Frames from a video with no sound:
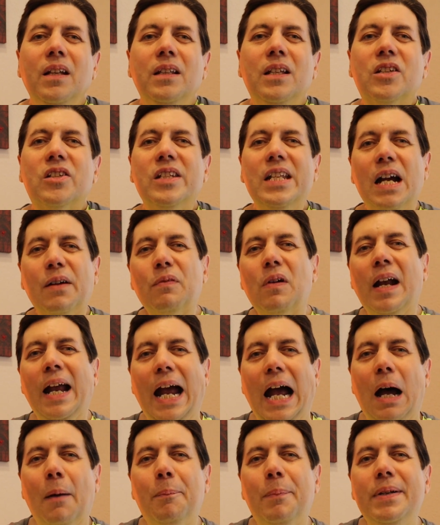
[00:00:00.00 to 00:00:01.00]
This never
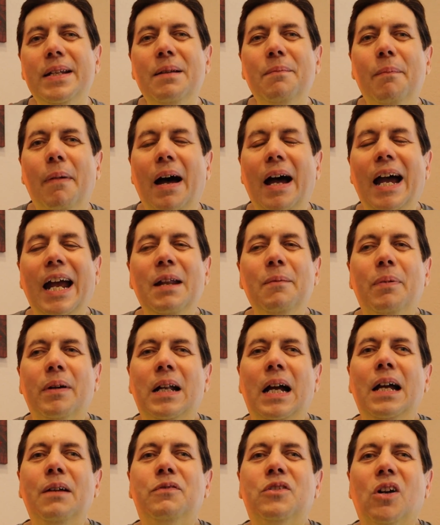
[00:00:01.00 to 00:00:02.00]
happened in mine. But
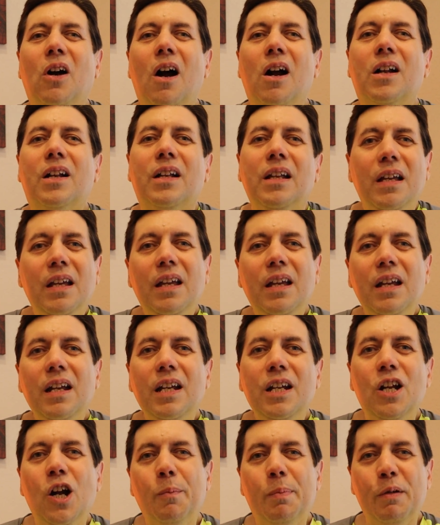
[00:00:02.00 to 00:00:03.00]
I've talked,
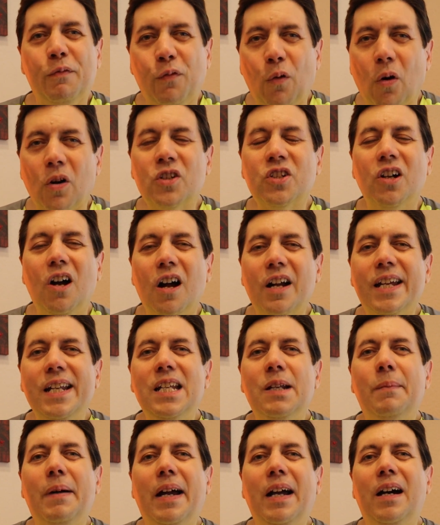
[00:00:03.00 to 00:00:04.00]
before talking
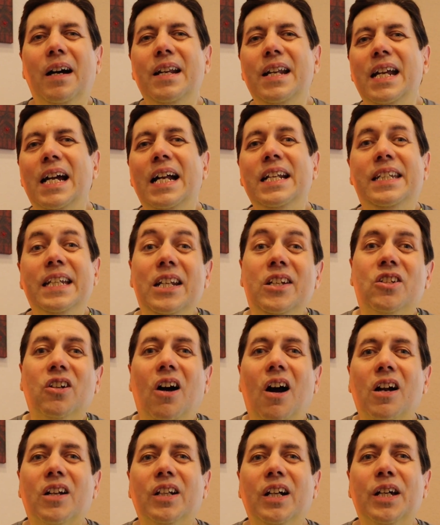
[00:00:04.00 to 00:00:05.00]
to my honey, I did
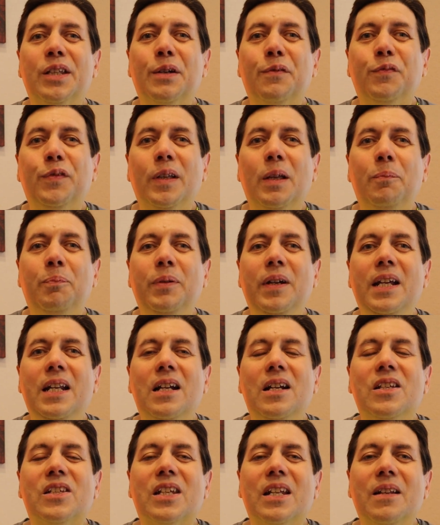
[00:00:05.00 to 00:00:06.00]
talk to other
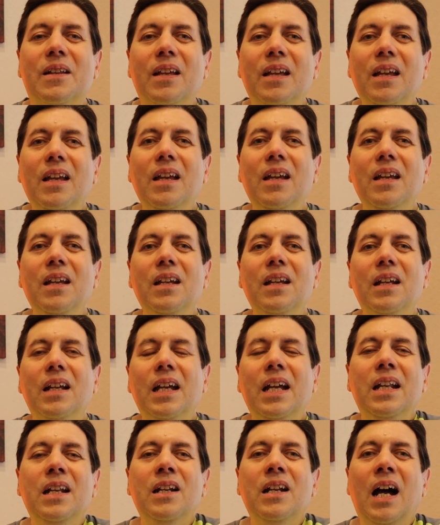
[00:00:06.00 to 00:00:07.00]
Filipinas.
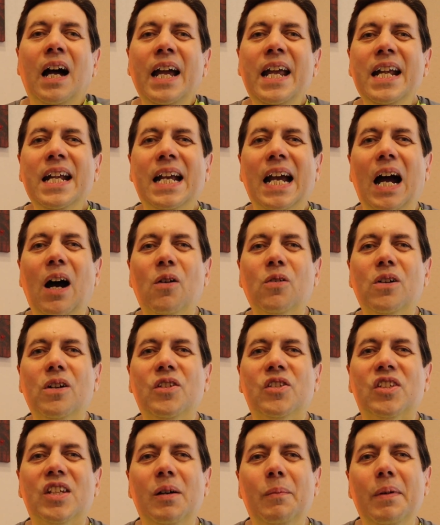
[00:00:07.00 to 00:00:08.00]
And I
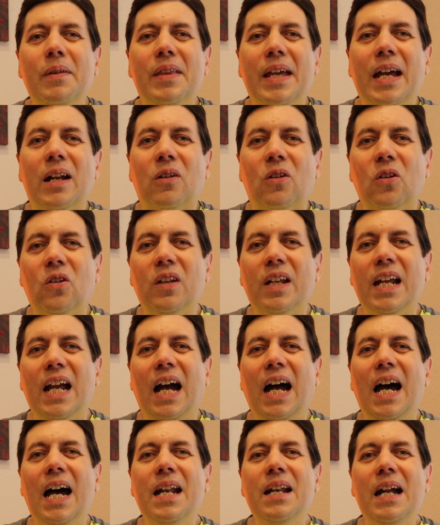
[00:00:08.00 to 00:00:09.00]
encountered some of that early
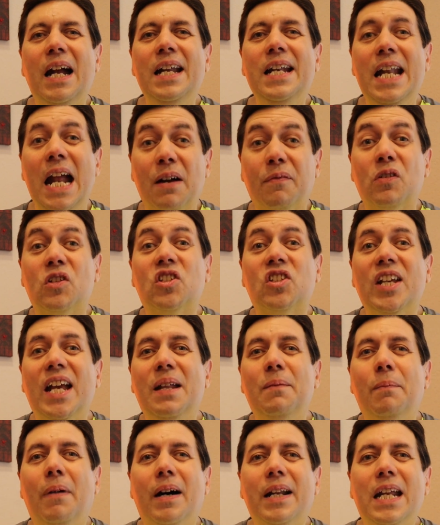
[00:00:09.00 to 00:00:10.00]
on. I never
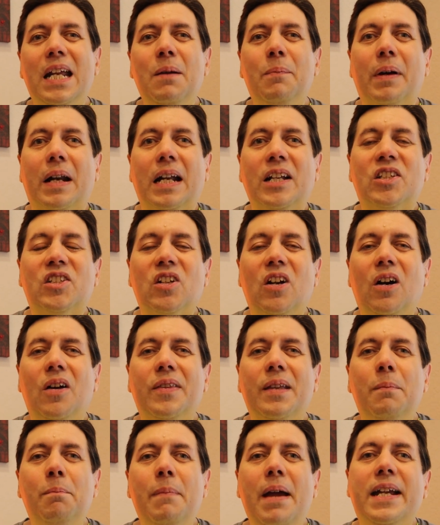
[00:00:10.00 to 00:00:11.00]
sent money, but I saw
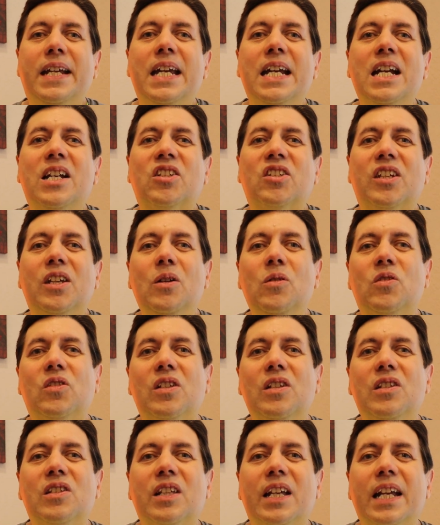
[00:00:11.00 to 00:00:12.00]
them making
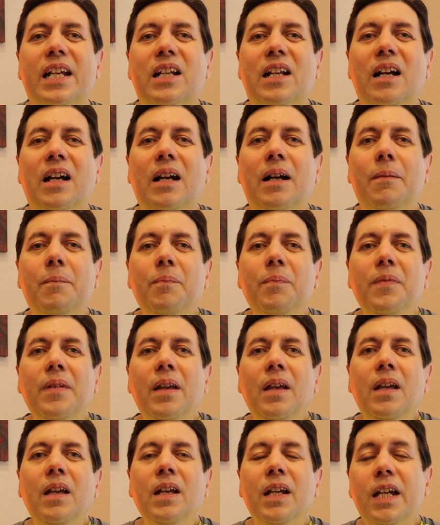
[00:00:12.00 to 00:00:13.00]
excuses like,
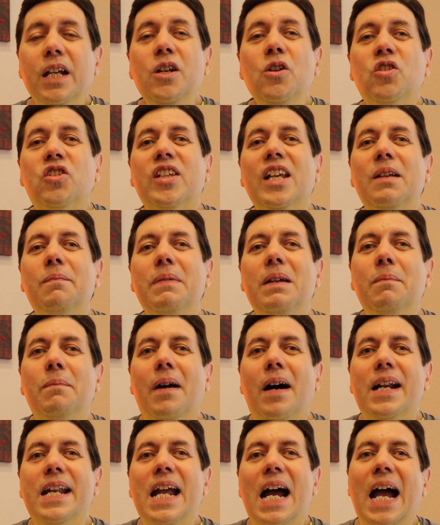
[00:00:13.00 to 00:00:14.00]
can you send me
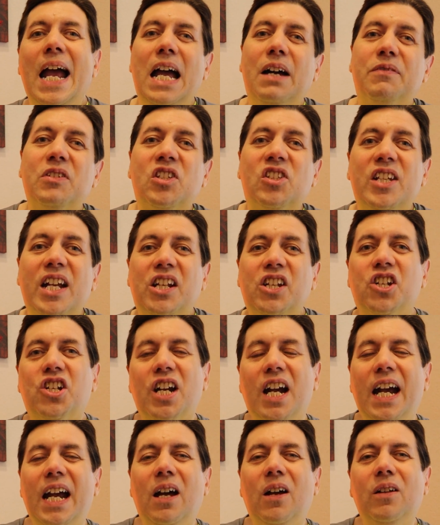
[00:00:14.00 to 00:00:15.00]
money? I have a sick
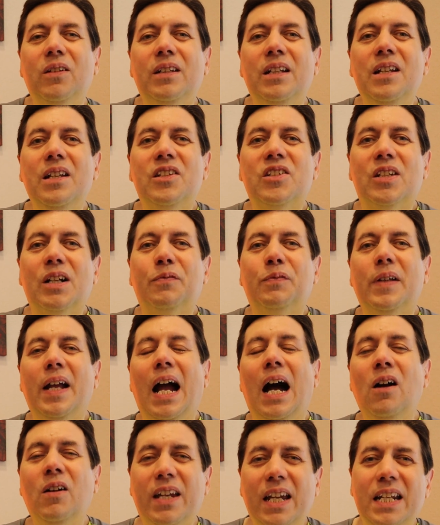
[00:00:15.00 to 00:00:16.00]
child and stuff like
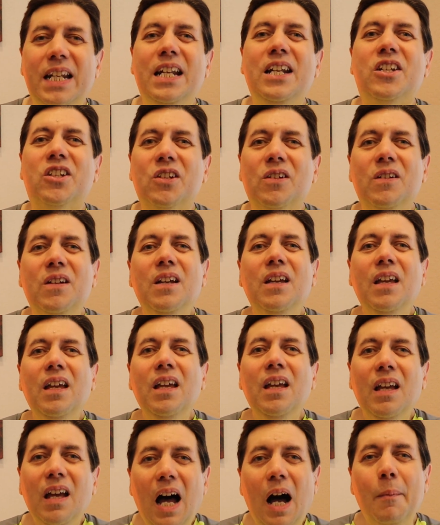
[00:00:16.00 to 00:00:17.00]
that.
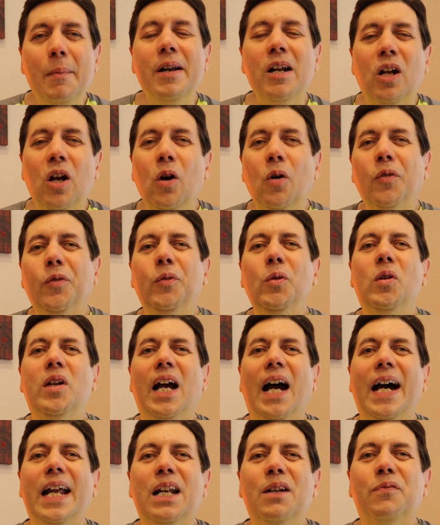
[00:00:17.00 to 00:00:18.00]
I'm going to go through
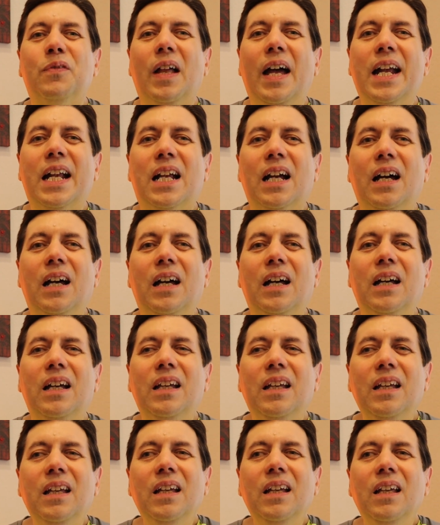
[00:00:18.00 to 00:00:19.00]
kind of like
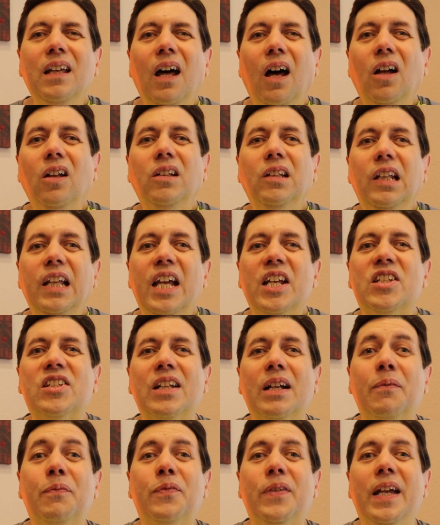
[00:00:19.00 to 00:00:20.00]
a
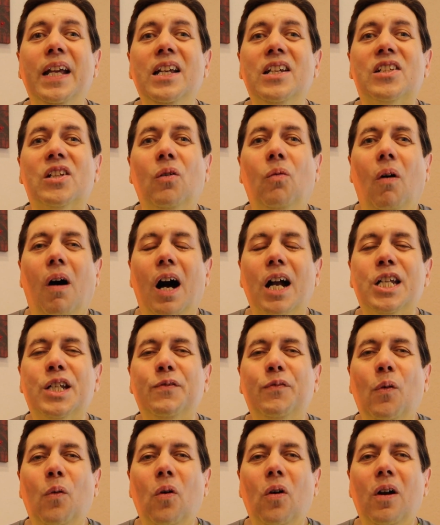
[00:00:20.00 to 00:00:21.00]
list of things to
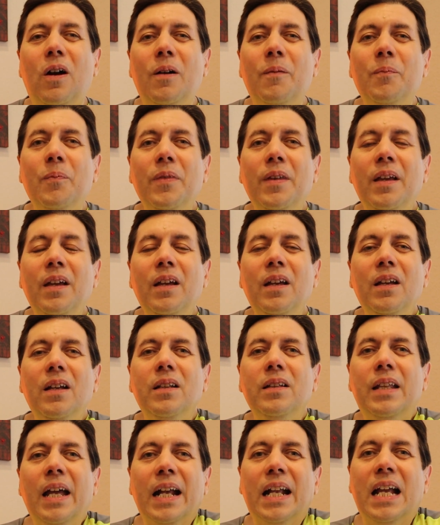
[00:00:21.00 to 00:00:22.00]
watch for,
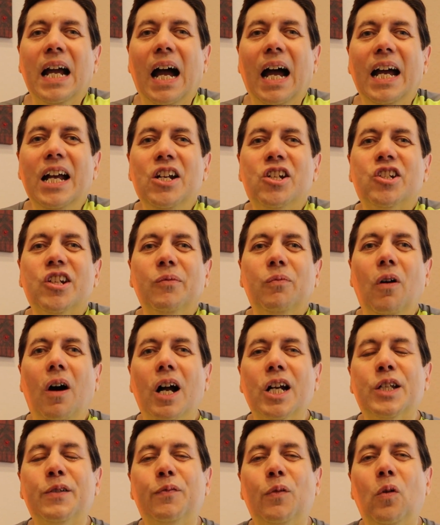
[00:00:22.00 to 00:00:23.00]
that guys should
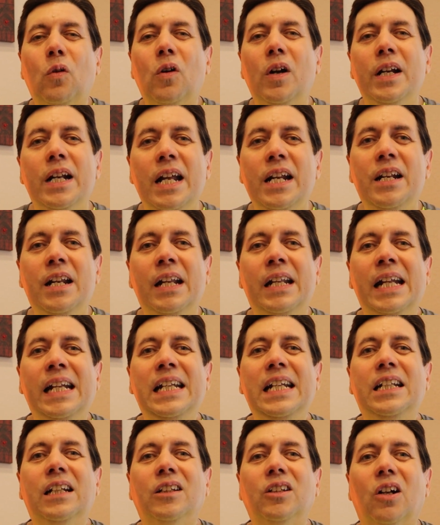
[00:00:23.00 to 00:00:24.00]
watch for, and they
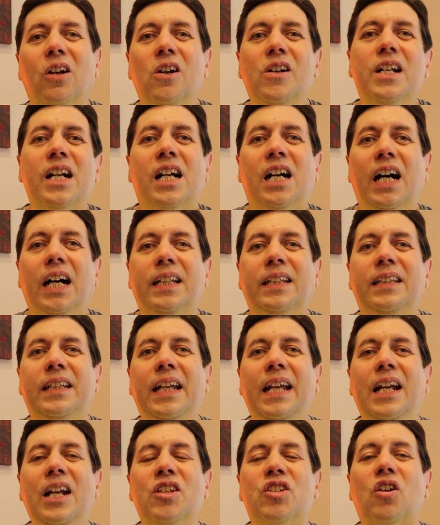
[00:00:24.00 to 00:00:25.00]
need to learn to cut
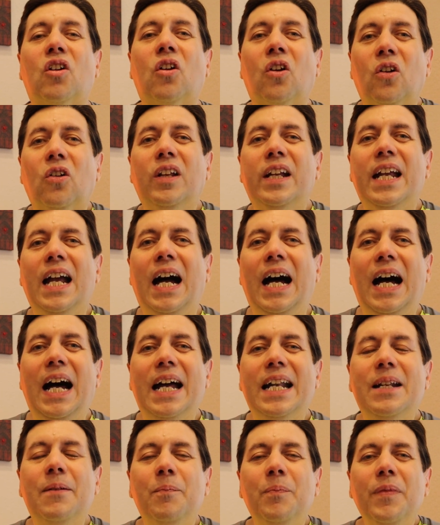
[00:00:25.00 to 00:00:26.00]
things early
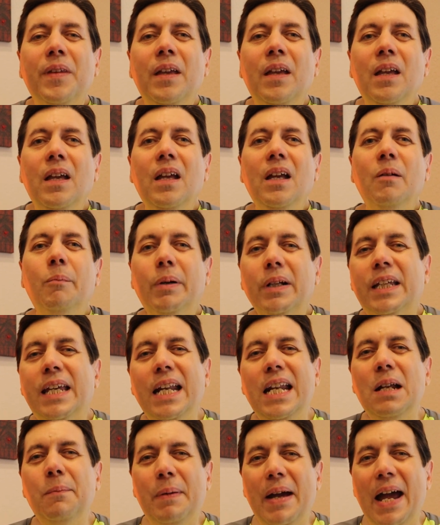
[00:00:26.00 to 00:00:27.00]
on. But
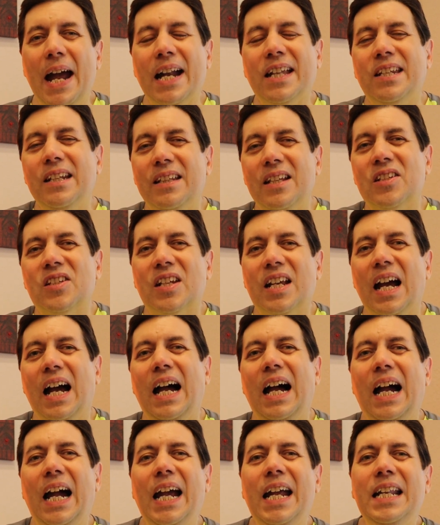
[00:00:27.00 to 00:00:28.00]
getting back to this
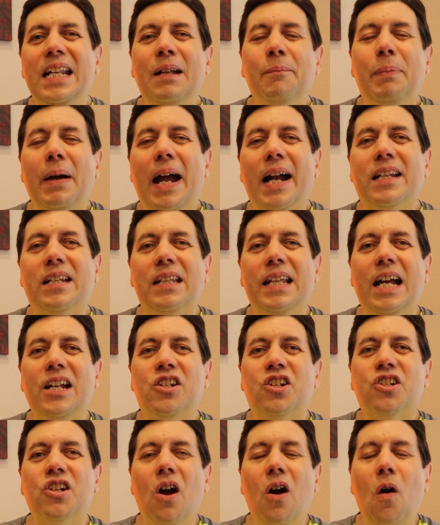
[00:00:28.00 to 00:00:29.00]
guy and then back to that
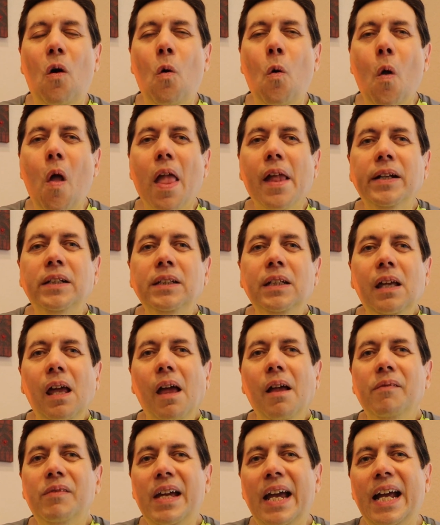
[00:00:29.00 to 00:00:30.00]
show,
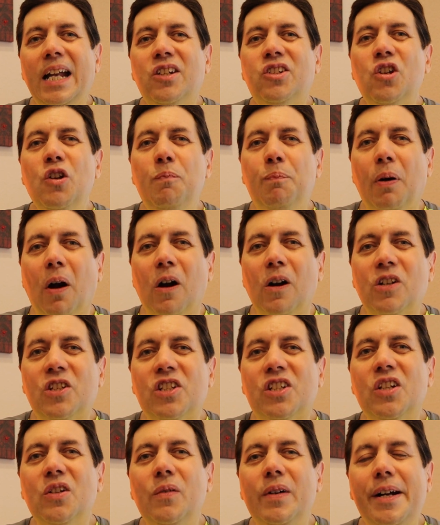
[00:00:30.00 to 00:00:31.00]
they had two
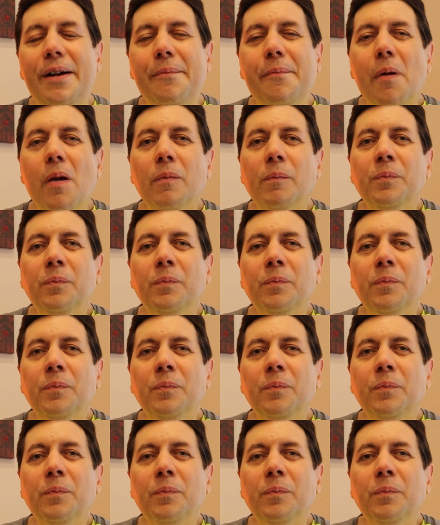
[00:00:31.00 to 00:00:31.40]
parts to it.